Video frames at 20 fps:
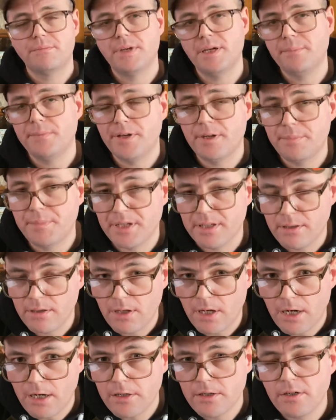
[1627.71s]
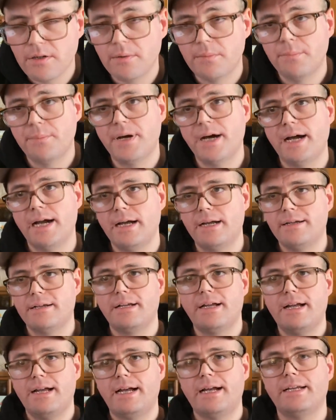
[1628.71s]
Maybe a bit long, but
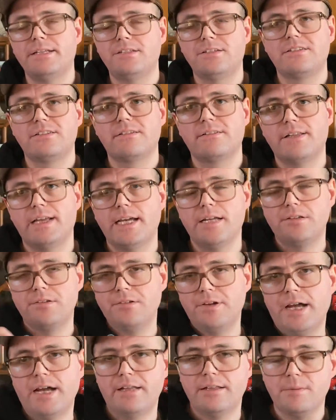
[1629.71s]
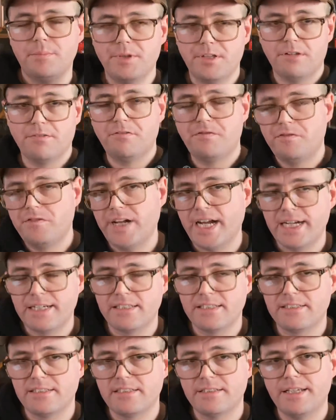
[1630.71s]
I just like to add a bit of
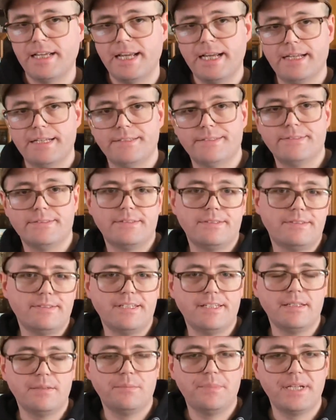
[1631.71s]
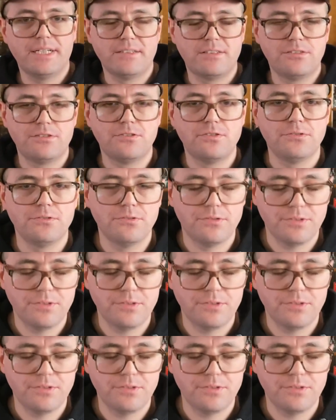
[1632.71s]
facts and tidbits to